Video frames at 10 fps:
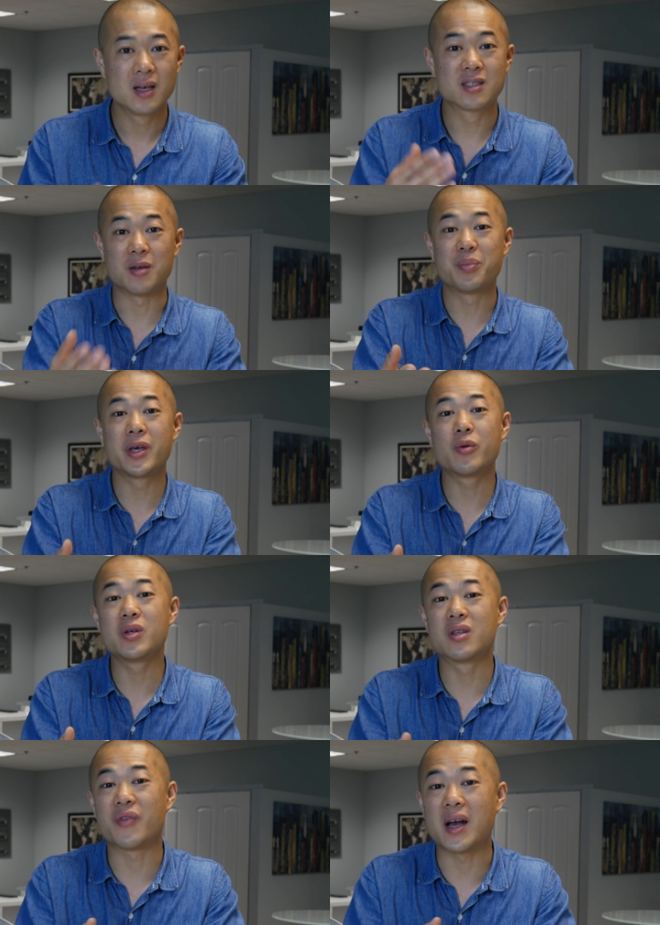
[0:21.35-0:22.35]
Some PoE
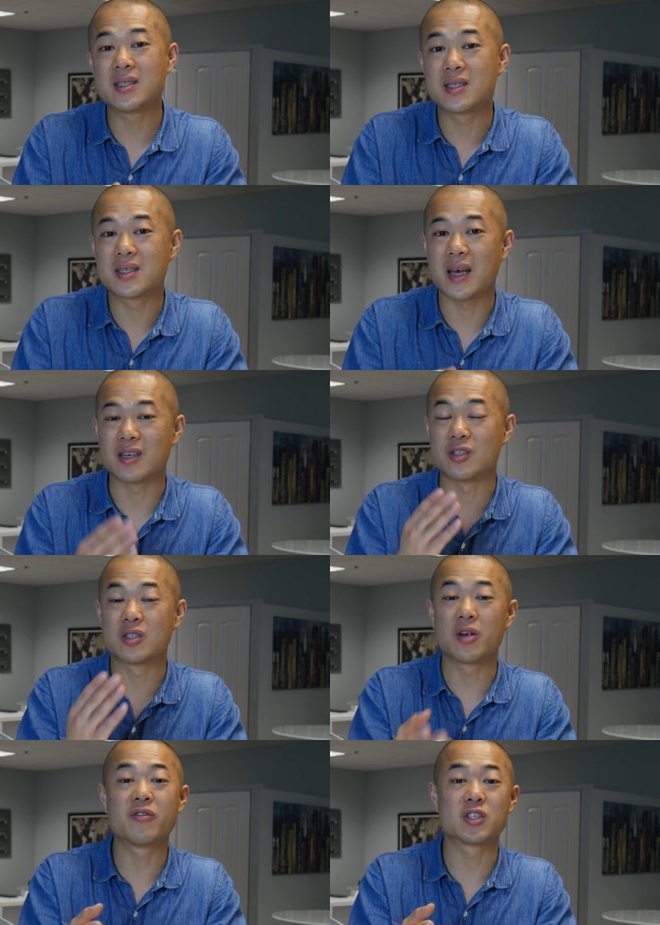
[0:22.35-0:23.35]
devices that could
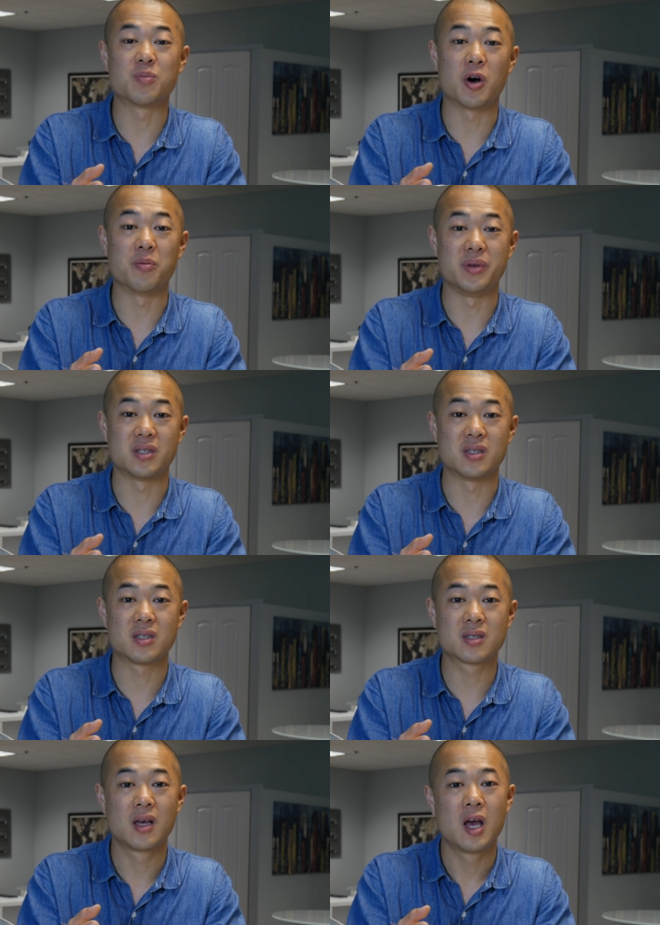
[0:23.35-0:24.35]
serve a small
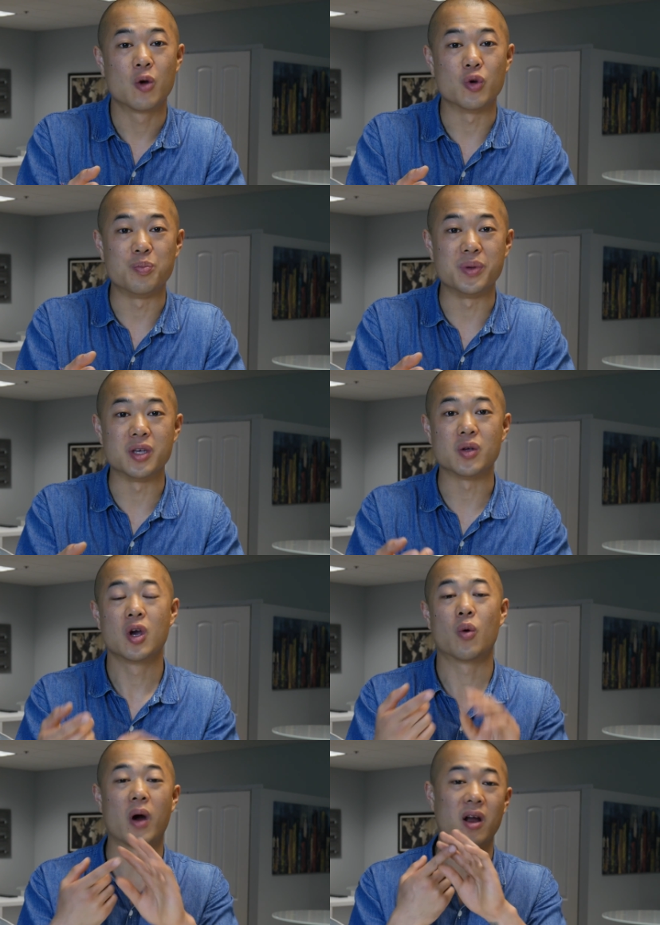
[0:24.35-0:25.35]
business would be
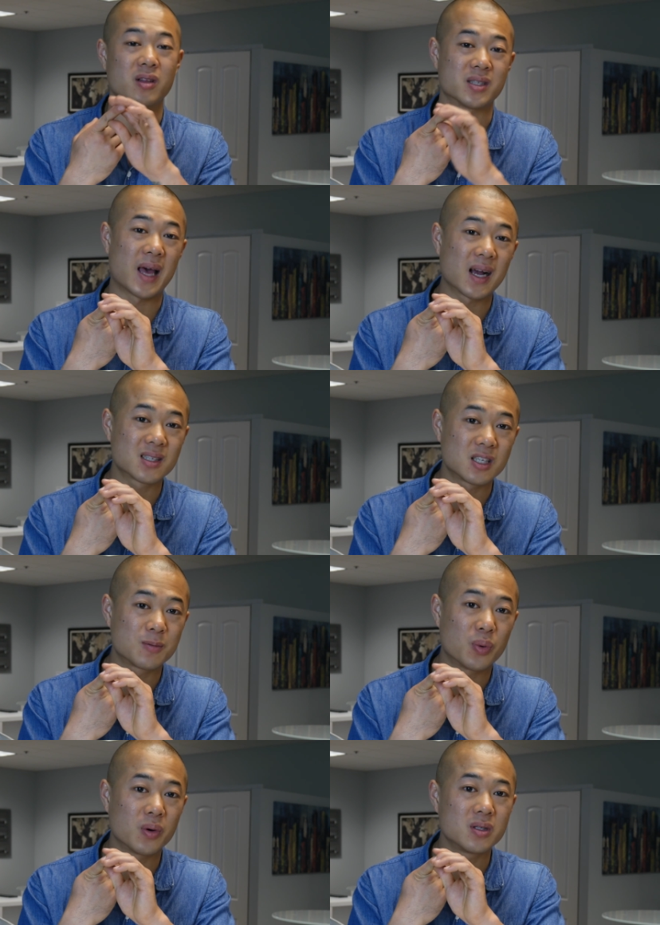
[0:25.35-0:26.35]
wireless access
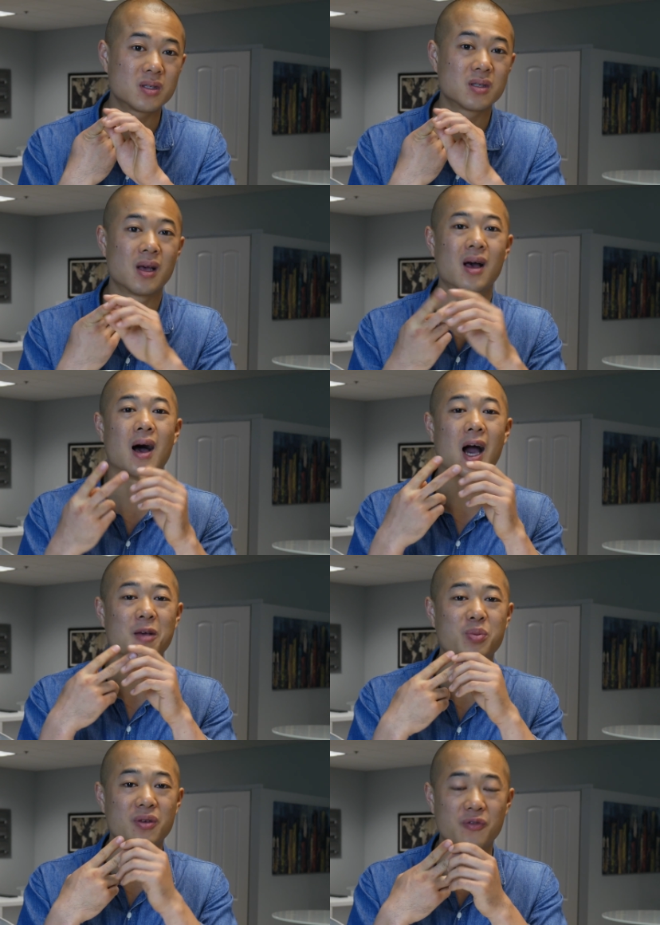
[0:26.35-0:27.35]
points,
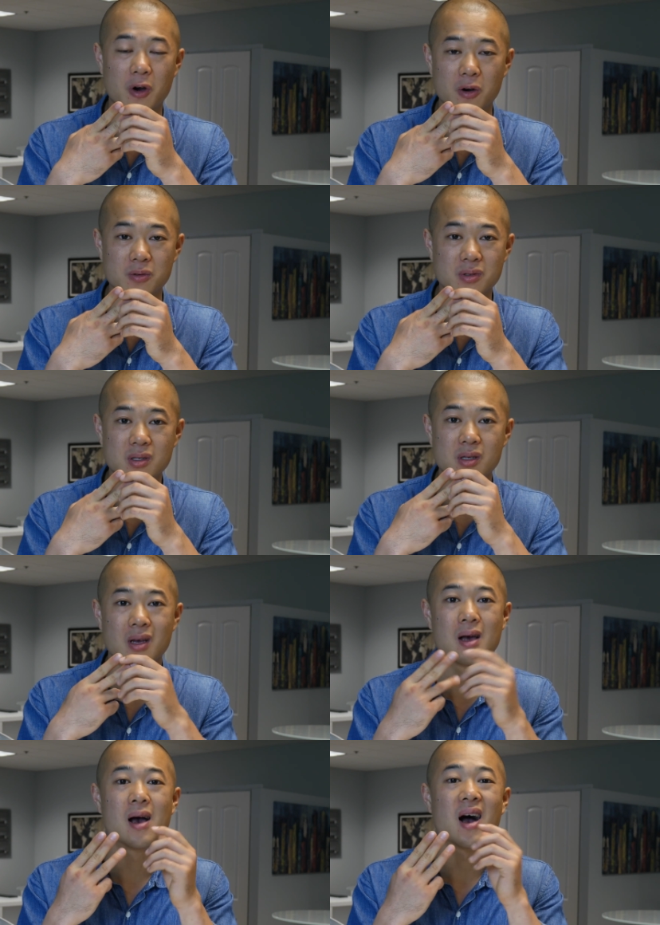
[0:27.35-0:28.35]
IP phones,
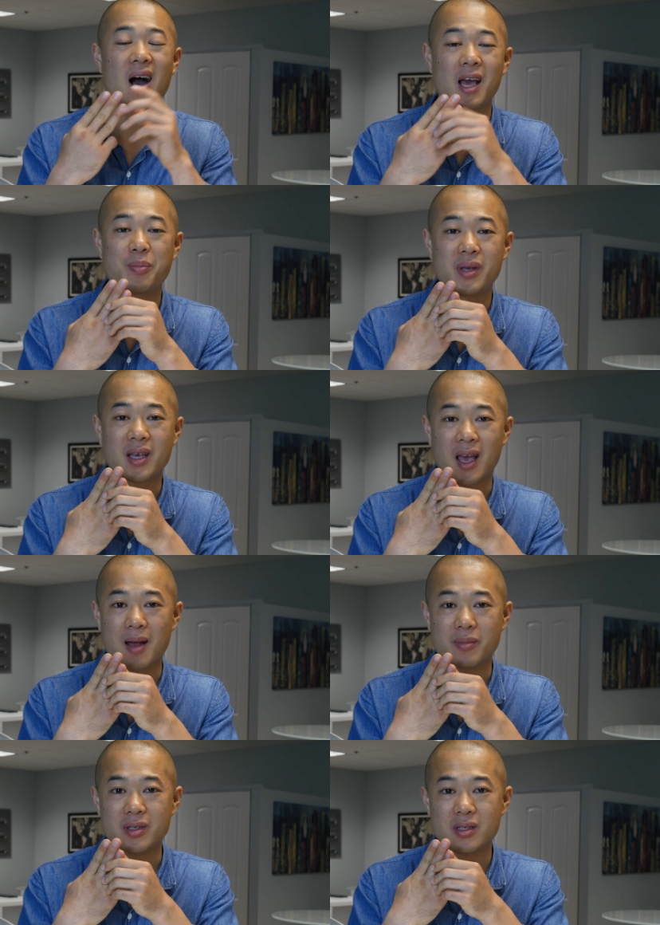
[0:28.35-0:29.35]
IP
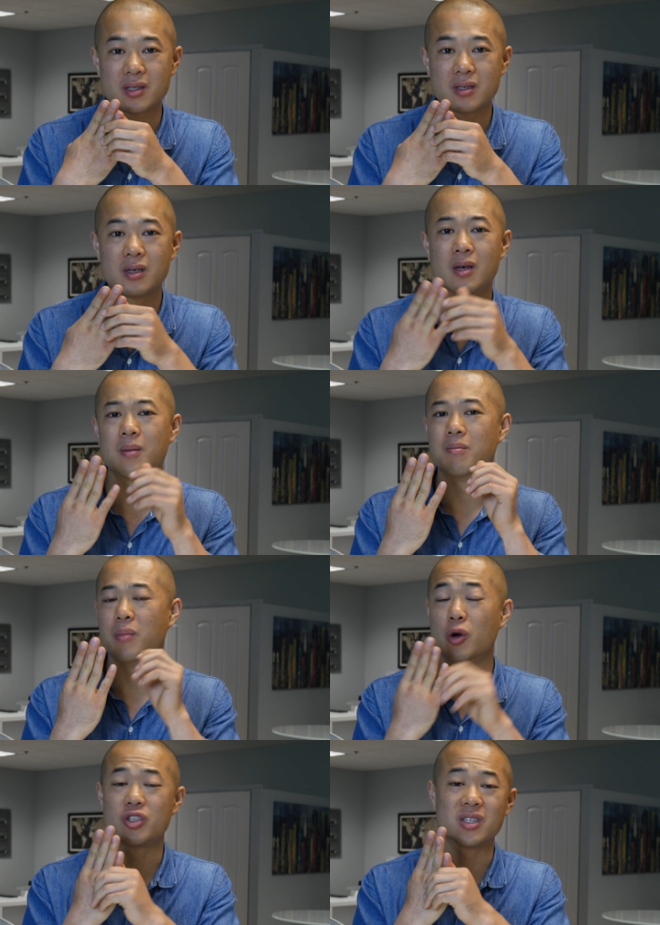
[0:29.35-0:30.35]
cameras,
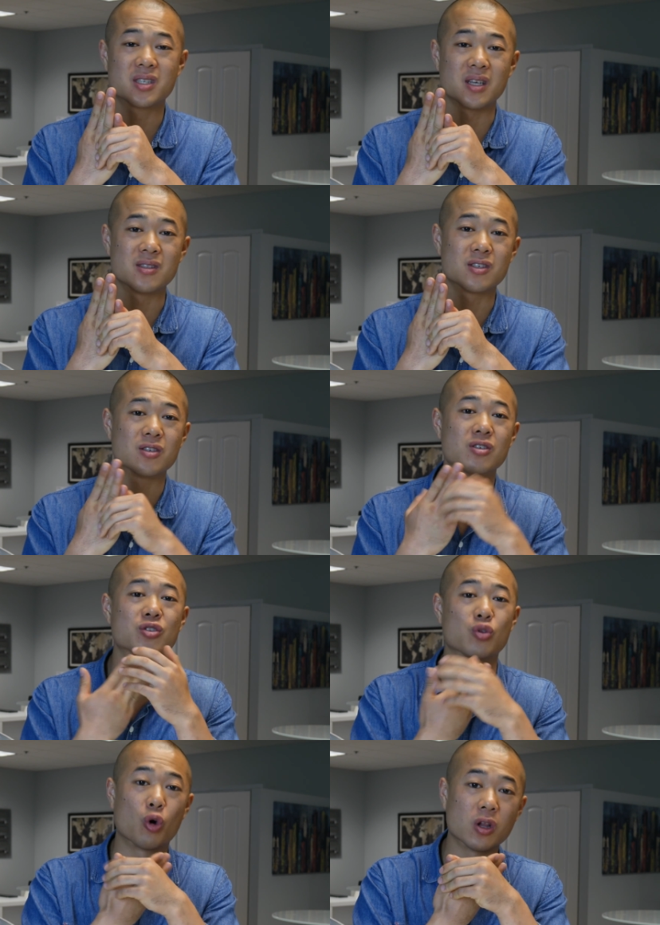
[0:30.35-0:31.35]
motion sensors,
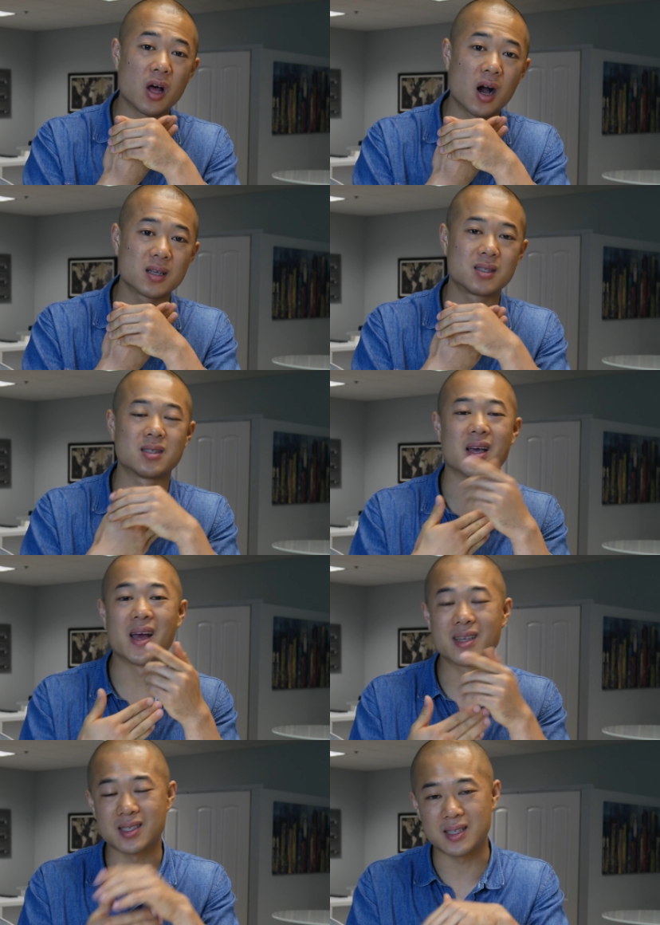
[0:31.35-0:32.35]
door locks,
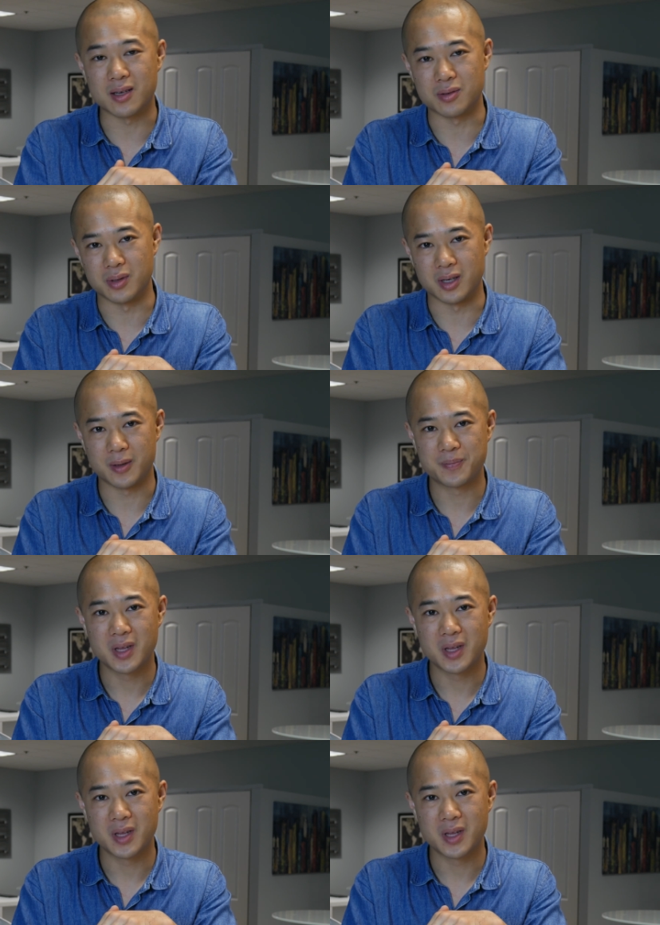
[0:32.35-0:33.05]
and etc.